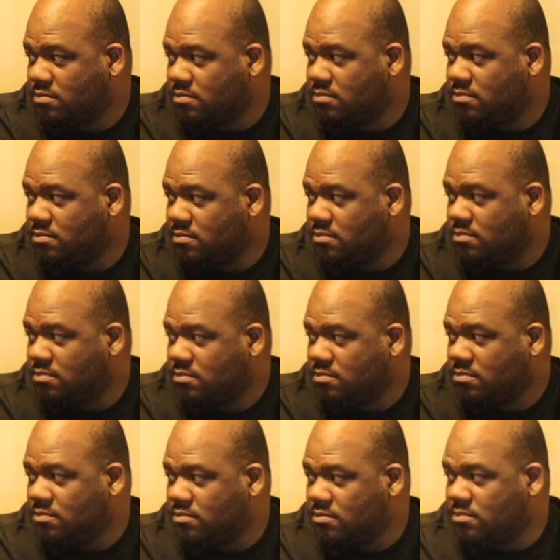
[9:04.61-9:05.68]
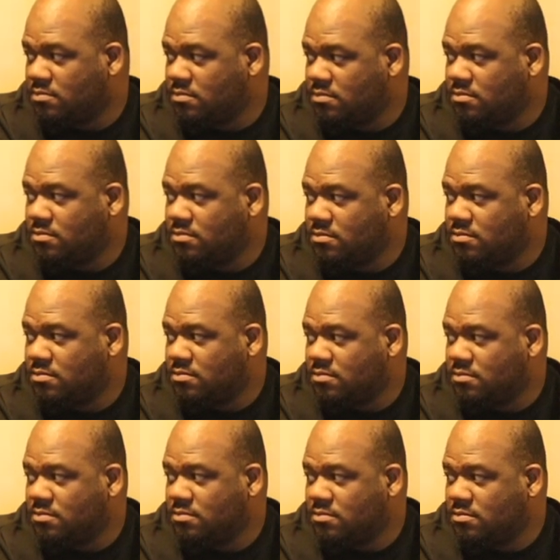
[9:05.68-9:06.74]

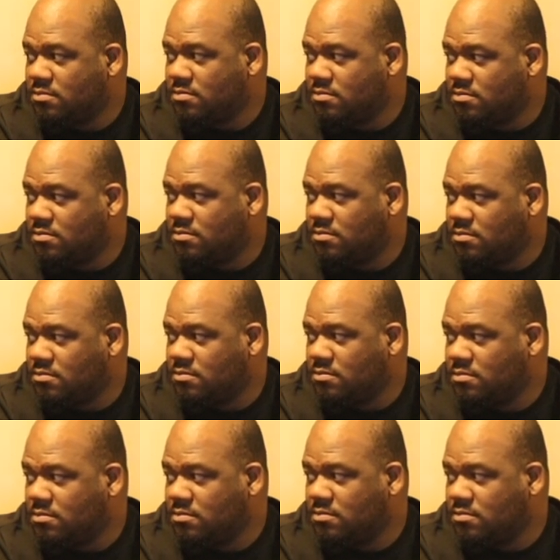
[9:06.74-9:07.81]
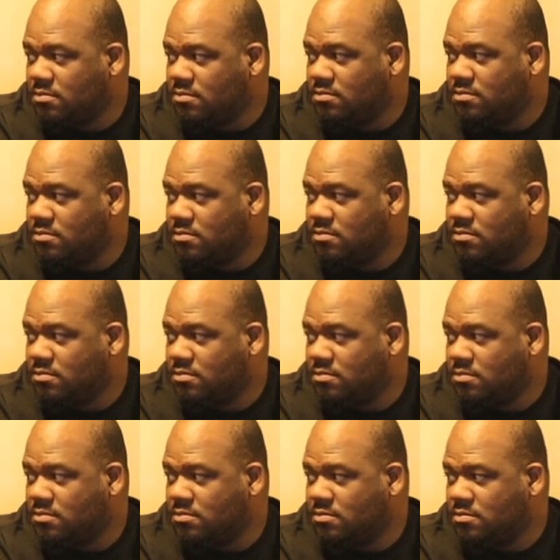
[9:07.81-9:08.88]

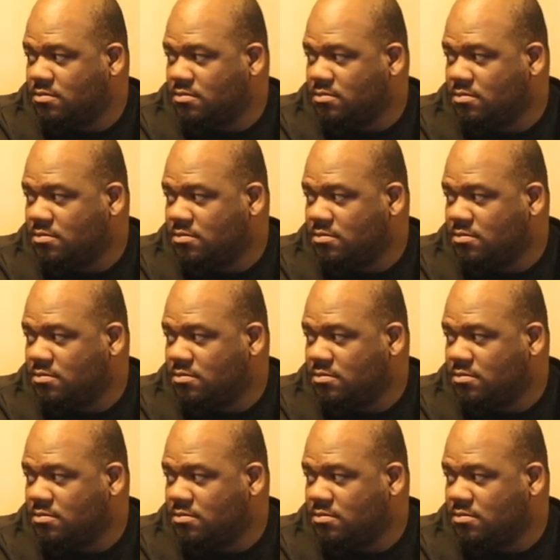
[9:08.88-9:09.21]
This person isn't speaking.